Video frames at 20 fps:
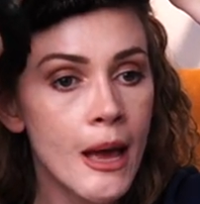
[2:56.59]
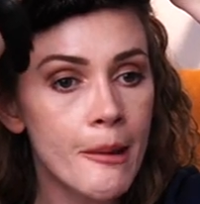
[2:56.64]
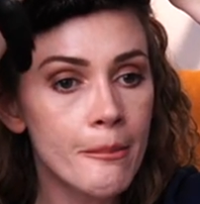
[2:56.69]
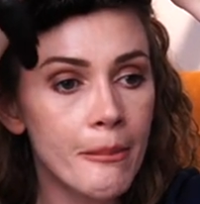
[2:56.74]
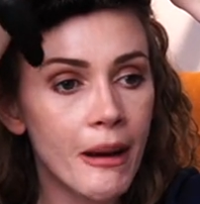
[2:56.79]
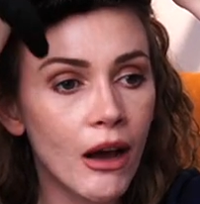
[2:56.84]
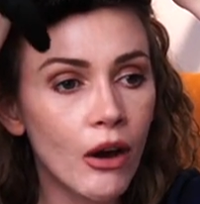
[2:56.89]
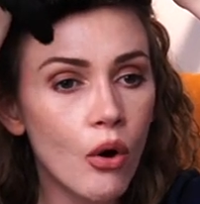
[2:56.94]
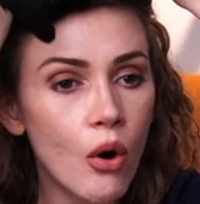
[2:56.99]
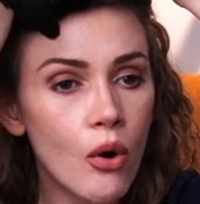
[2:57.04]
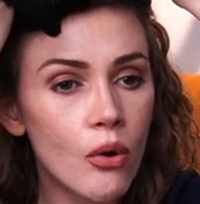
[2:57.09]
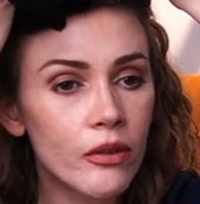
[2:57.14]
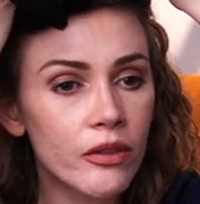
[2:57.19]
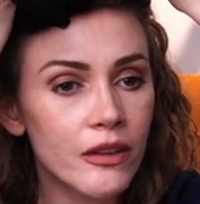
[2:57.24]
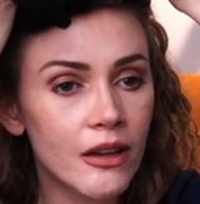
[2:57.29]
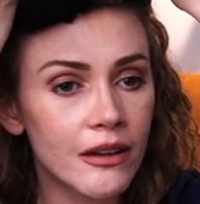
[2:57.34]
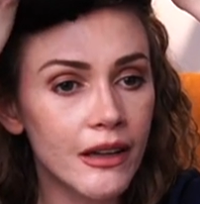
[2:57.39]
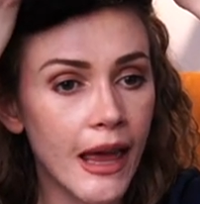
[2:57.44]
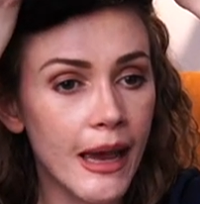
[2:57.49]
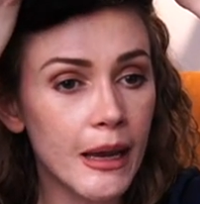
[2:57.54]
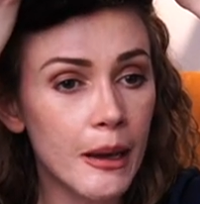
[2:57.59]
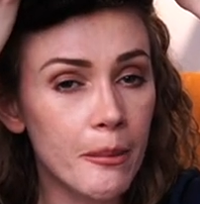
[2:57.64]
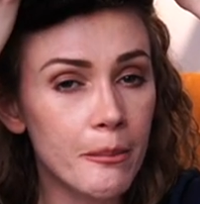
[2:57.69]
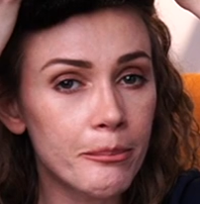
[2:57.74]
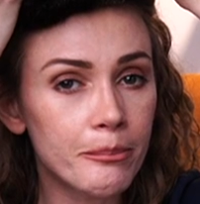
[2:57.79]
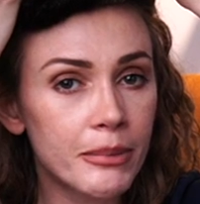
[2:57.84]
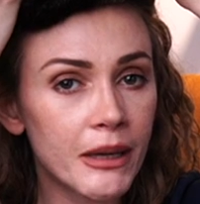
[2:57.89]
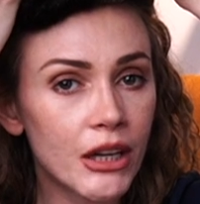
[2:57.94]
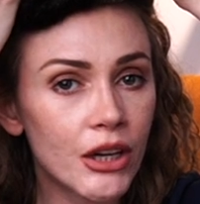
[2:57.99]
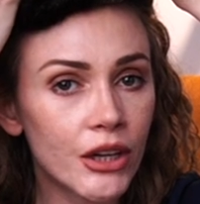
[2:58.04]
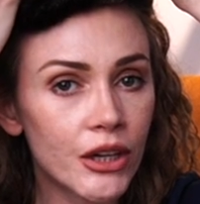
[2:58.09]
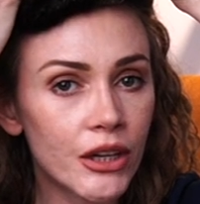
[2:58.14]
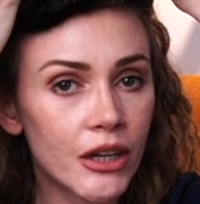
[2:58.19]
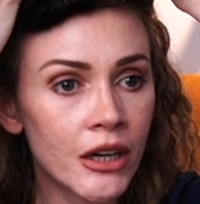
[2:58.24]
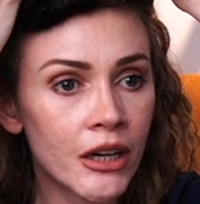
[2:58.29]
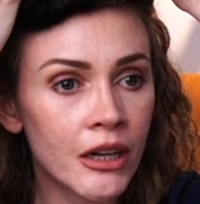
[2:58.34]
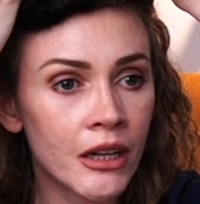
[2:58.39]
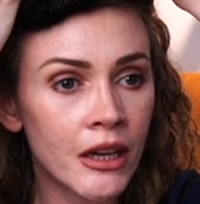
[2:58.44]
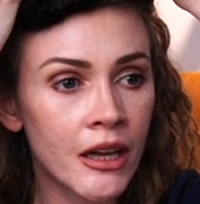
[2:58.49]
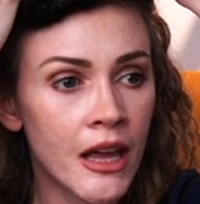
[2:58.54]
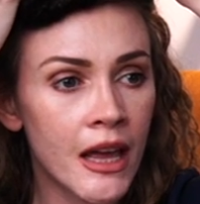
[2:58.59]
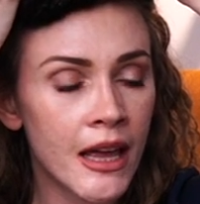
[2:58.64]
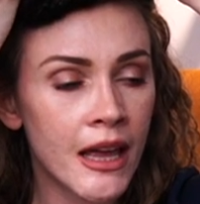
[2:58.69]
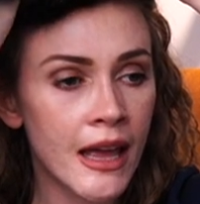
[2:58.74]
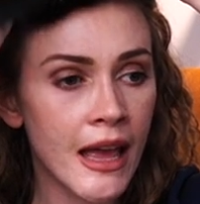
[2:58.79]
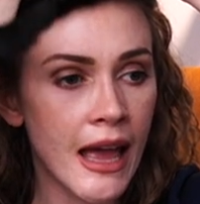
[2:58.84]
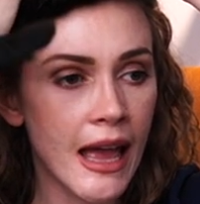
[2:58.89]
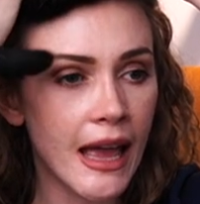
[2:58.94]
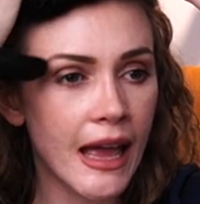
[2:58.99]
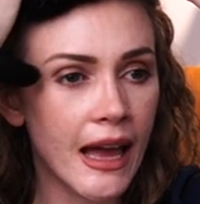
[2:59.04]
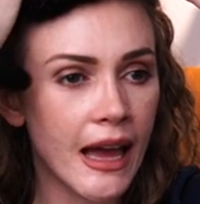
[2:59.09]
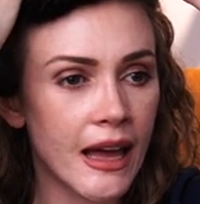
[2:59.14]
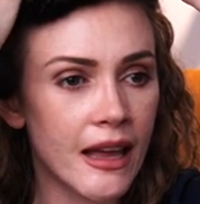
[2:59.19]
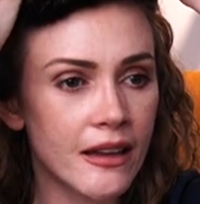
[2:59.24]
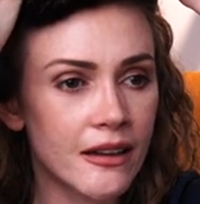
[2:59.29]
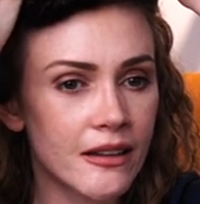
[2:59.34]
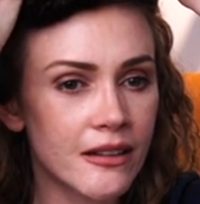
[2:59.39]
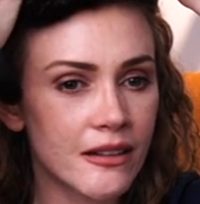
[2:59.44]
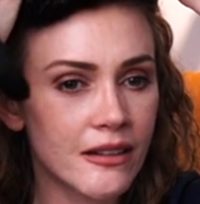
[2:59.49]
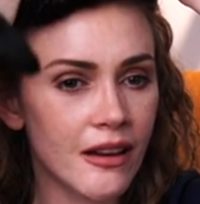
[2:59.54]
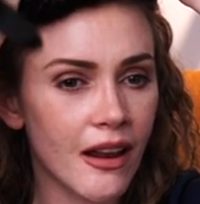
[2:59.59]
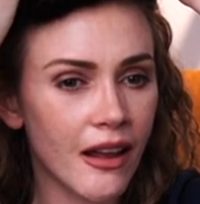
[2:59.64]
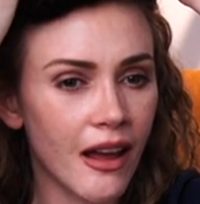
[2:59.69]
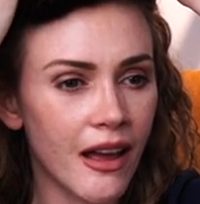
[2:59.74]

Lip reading: Marron, they're like bigger, and